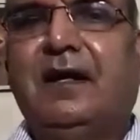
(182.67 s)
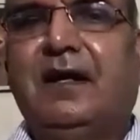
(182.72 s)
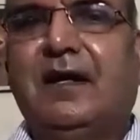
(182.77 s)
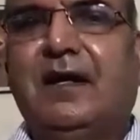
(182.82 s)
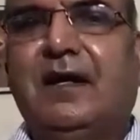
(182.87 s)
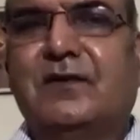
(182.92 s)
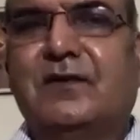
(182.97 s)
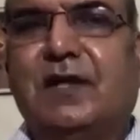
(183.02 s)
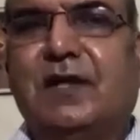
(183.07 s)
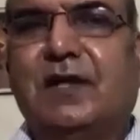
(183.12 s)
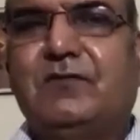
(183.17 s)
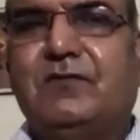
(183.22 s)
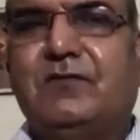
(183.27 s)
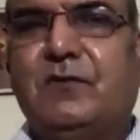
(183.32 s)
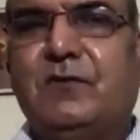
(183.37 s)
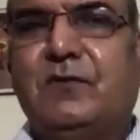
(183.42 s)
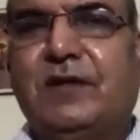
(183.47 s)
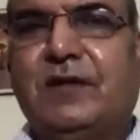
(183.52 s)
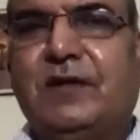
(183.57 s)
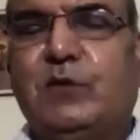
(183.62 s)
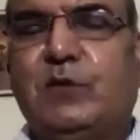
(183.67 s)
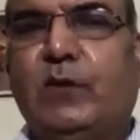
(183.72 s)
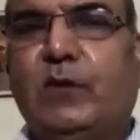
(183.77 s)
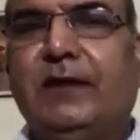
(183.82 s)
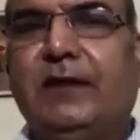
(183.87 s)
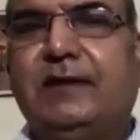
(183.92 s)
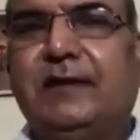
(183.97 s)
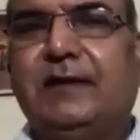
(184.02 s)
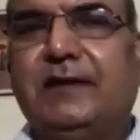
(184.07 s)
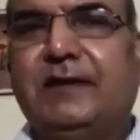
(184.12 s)
Good afternoon, everyone.
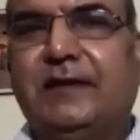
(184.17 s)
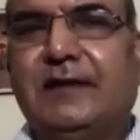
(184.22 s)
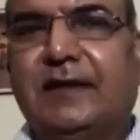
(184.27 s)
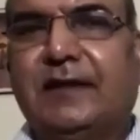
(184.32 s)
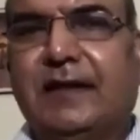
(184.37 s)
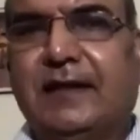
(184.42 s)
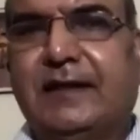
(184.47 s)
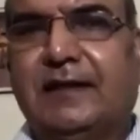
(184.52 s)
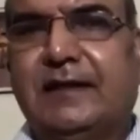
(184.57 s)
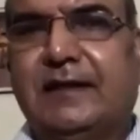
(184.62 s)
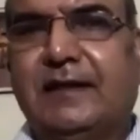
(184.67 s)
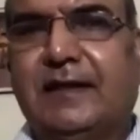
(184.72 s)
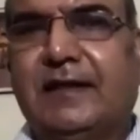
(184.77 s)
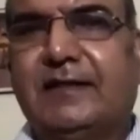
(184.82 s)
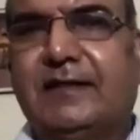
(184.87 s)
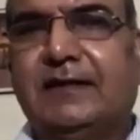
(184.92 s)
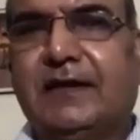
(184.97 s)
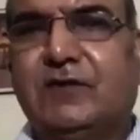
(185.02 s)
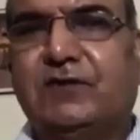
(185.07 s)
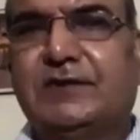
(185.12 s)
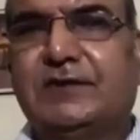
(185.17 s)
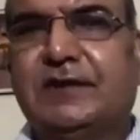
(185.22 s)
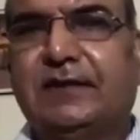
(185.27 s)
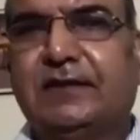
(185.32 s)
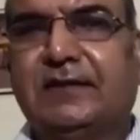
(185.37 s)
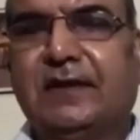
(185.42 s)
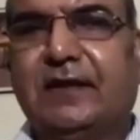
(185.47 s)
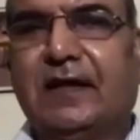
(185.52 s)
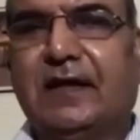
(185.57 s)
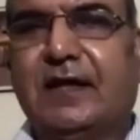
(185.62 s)
And at the outset,
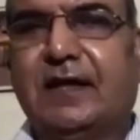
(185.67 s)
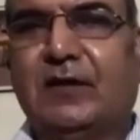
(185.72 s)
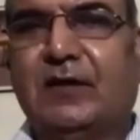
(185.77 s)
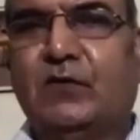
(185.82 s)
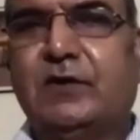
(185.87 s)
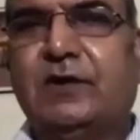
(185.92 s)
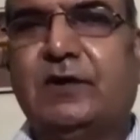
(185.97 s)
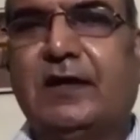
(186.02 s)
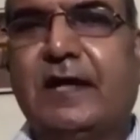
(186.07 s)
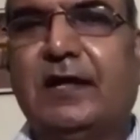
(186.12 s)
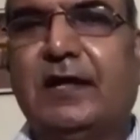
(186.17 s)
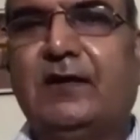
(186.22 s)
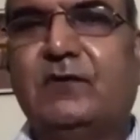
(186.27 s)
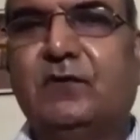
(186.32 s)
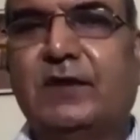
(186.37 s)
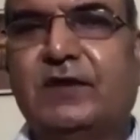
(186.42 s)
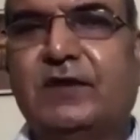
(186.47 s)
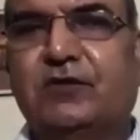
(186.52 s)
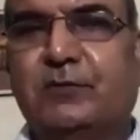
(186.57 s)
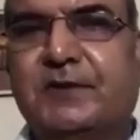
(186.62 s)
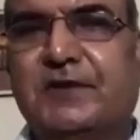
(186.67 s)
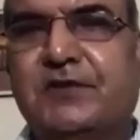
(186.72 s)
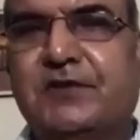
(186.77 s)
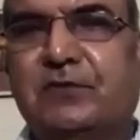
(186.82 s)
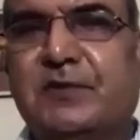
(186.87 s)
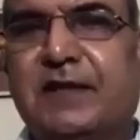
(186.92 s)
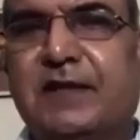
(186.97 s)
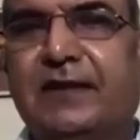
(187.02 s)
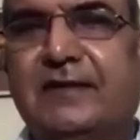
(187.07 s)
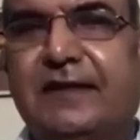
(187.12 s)
I would like to express
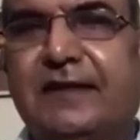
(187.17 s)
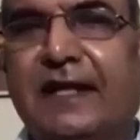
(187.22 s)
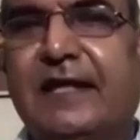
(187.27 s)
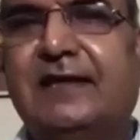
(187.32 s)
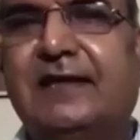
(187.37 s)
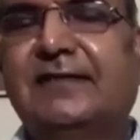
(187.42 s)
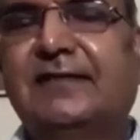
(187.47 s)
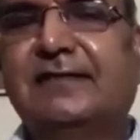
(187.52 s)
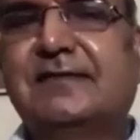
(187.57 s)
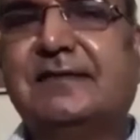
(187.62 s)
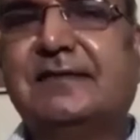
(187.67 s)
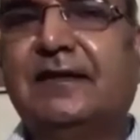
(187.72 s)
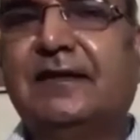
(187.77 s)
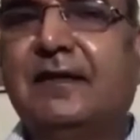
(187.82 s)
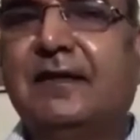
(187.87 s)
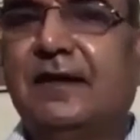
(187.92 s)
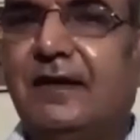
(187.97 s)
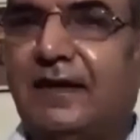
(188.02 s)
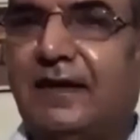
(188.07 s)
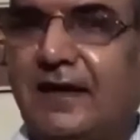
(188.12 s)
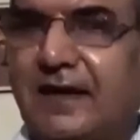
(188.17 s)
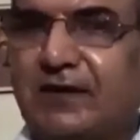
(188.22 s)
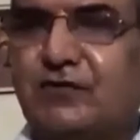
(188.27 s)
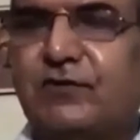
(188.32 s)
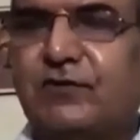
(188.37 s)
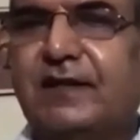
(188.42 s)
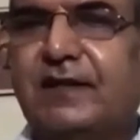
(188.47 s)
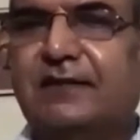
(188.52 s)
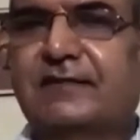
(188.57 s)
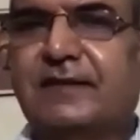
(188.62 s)
my thanks as
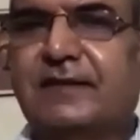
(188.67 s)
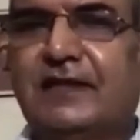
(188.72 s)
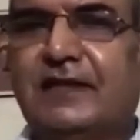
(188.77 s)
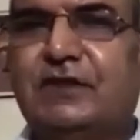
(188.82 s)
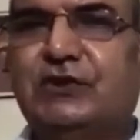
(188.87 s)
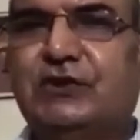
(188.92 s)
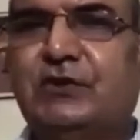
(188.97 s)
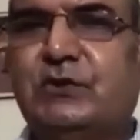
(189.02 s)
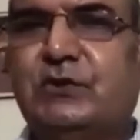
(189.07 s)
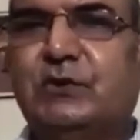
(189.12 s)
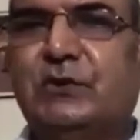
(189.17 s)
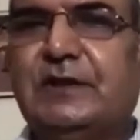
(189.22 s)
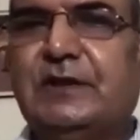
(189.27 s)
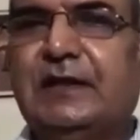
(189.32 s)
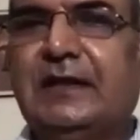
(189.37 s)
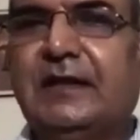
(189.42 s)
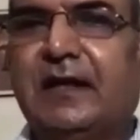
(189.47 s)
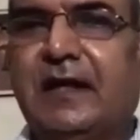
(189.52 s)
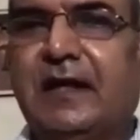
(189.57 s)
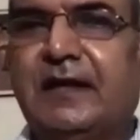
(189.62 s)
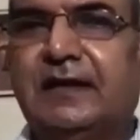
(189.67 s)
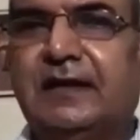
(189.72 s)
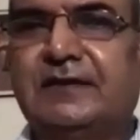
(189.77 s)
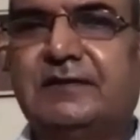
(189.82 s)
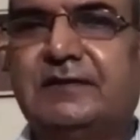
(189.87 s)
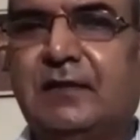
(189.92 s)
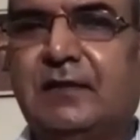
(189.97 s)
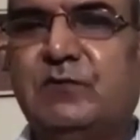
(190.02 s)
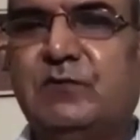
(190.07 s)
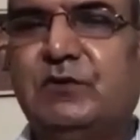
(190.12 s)
well as gratitude to the
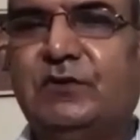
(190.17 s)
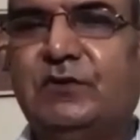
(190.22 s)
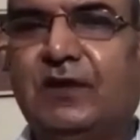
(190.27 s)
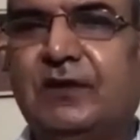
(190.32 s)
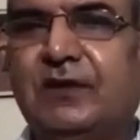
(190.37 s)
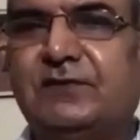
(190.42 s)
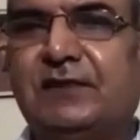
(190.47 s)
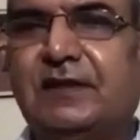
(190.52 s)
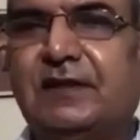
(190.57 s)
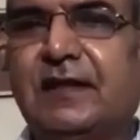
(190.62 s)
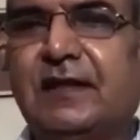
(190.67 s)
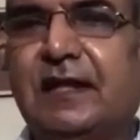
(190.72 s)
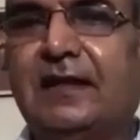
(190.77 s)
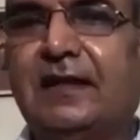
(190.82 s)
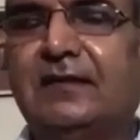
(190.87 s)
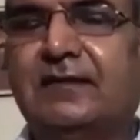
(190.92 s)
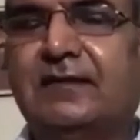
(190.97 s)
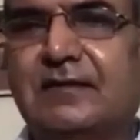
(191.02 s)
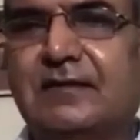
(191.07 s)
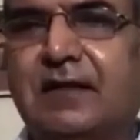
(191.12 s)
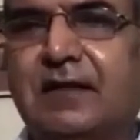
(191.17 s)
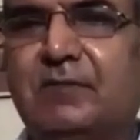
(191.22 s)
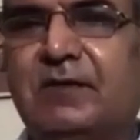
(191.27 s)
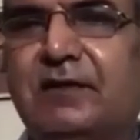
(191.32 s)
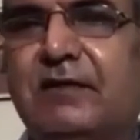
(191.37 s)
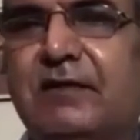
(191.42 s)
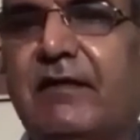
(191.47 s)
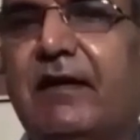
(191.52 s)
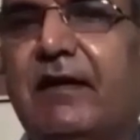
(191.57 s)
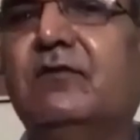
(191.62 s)
IHW Council and
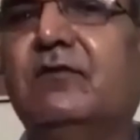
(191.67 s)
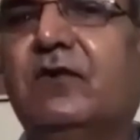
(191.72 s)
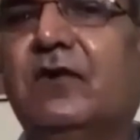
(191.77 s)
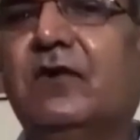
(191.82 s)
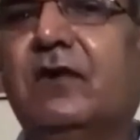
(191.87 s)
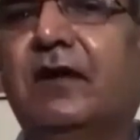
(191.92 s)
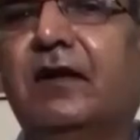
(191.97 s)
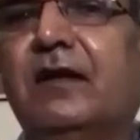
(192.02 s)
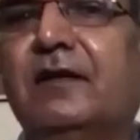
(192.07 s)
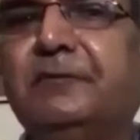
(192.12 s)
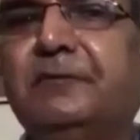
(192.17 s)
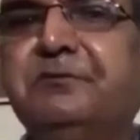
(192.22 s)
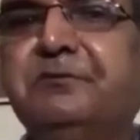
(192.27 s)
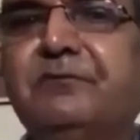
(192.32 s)
Kamal Narayan for